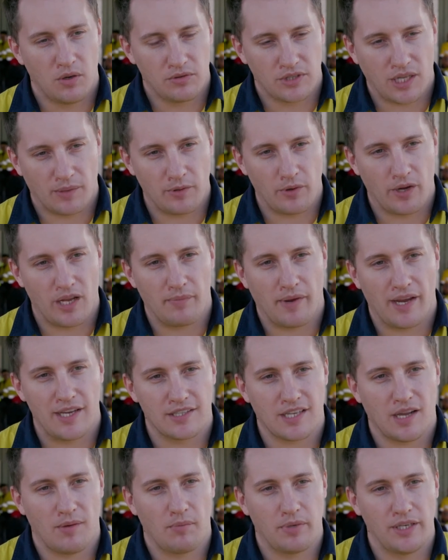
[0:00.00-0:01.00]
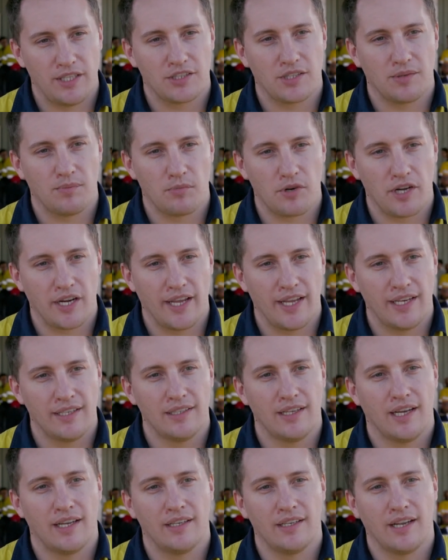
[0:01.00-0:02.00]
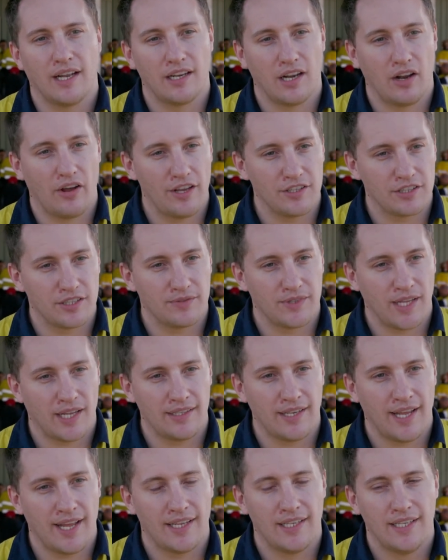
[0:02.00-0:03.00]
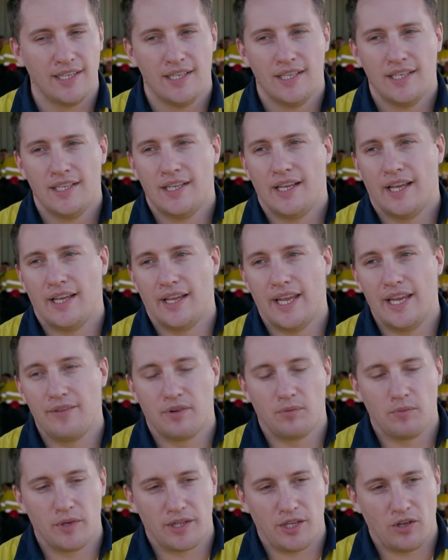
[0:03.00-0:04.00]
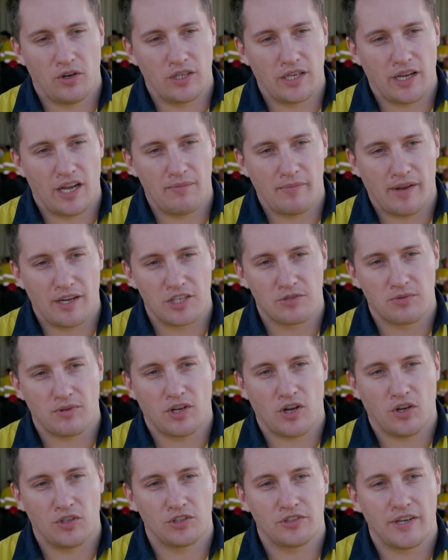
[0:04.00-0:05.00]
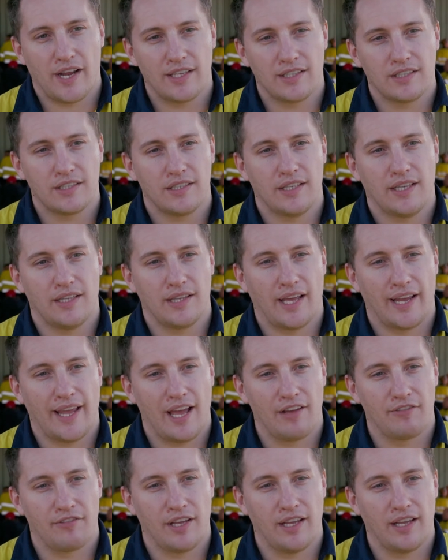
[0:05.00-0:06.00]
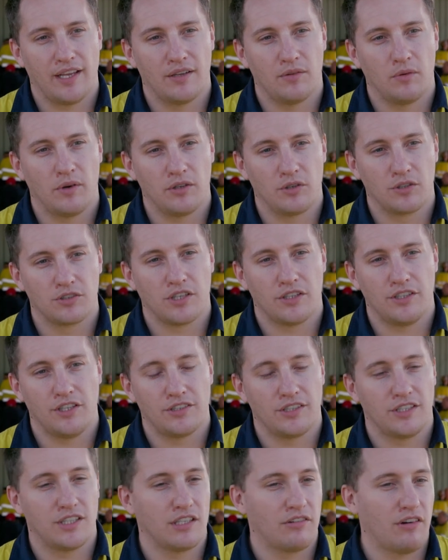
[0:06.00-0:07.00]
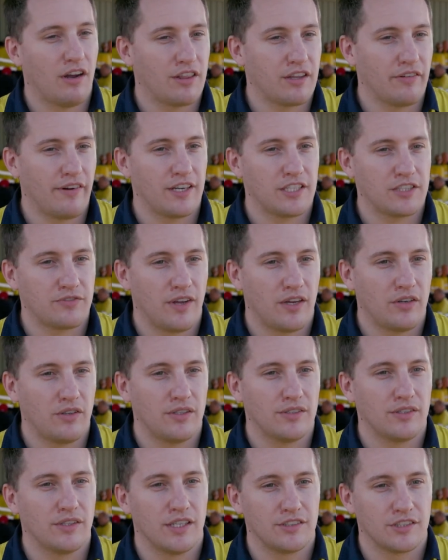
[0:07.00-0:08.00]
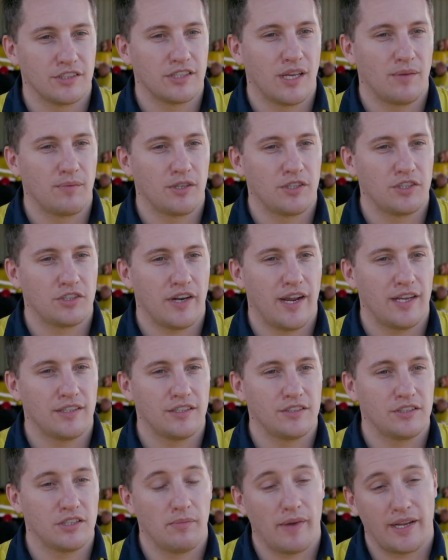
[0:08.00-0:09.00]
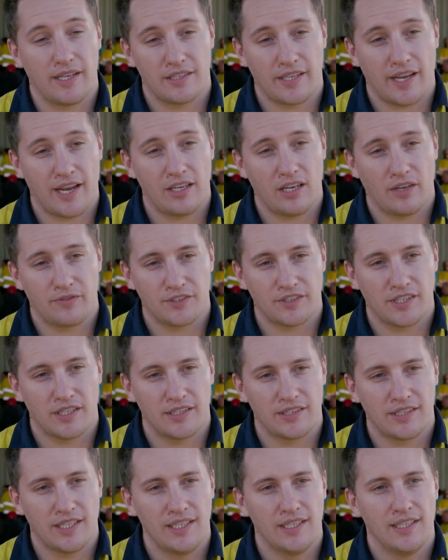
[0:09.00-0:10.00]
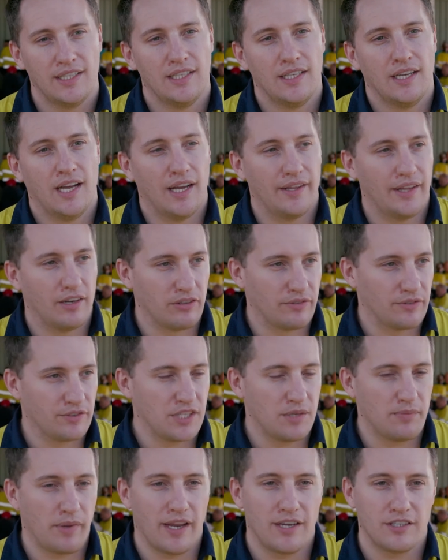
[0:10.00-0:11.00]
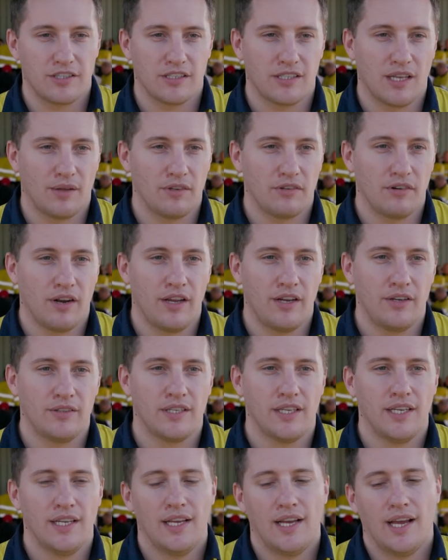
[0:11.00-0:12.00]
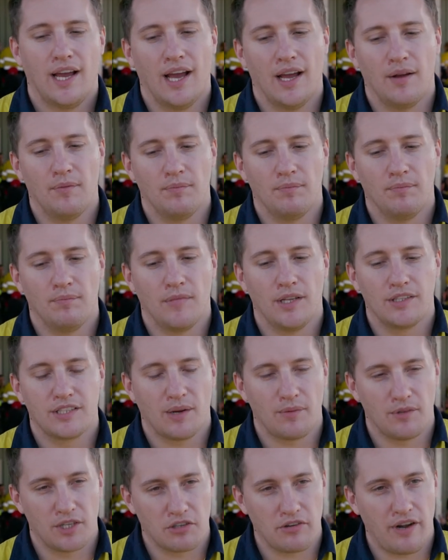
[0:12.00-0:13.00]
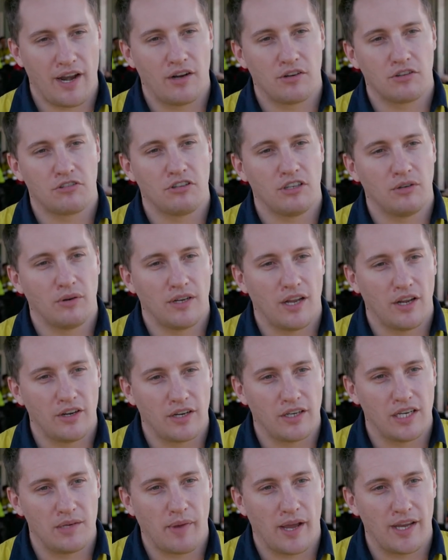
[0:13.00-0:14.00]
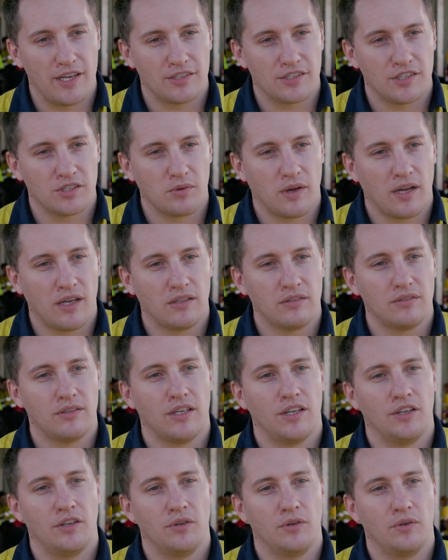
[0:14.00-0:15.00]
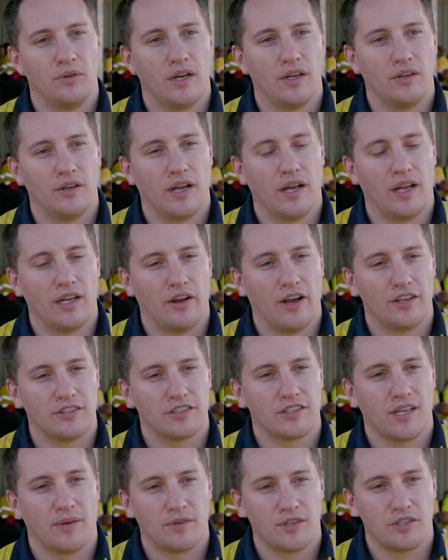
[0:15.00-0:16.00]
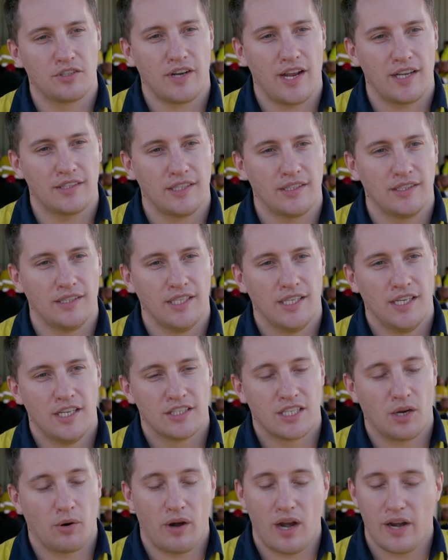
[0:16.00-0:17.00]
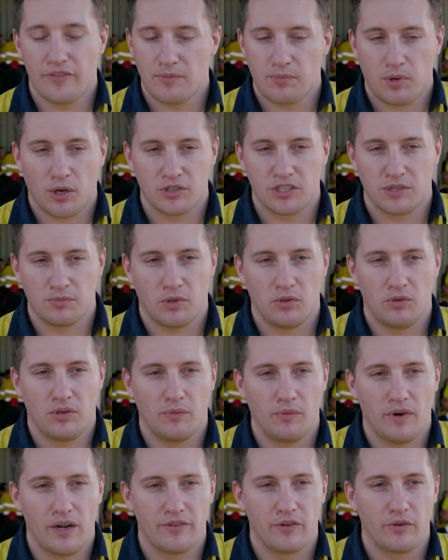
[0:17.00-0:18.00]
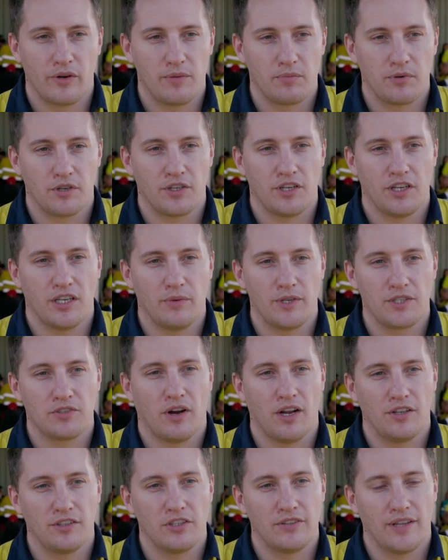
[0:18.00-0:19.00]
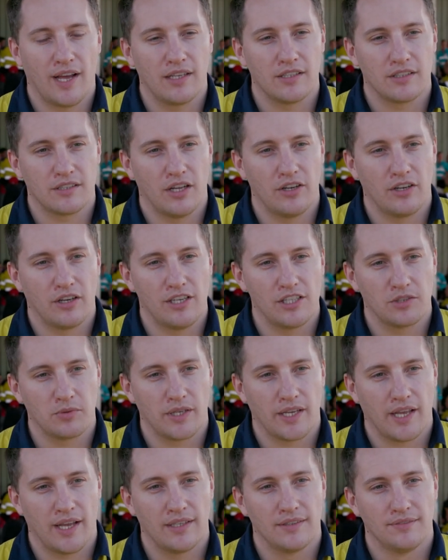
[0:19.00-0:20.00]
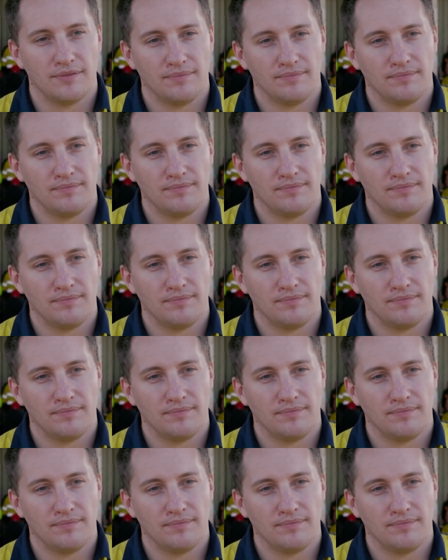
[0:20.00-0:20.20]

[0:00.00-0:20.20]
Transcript: WA-based companies can bring in, and, and Alliance have done that. Uh, even with the ongoing management contracts they have here, we're also using Karratha Asphalt as a subcontractor to maintain our facility, and they're obviously based just up the road. Um, some of the ground crew are locally based as well, who uh, Alliance are subcontracting. So wherever possible and wherever we procure, we try and do that as locally as we can